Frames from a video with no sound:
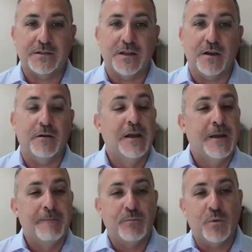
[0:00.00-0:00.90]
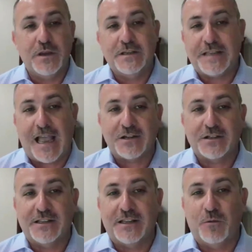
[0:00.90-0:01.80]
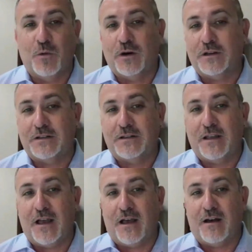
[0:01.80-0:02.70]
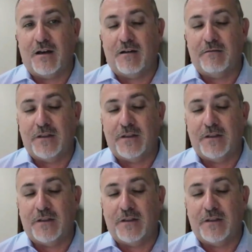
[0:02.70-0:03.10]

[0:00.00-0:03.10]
So Maria's actually worked not